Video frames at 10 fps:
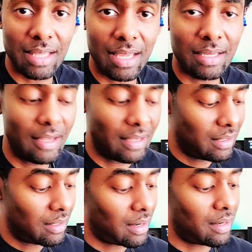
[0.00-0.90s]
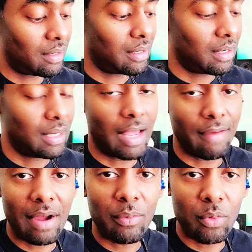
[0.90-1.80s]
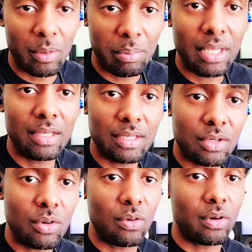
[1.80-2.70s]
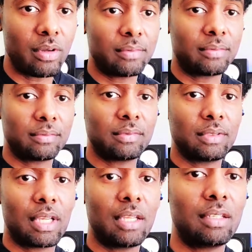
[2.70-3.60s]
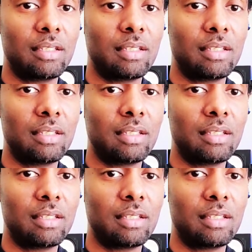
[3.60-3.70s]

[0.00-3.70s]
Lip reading: that. All right. Now, if I were to play this chord, okay,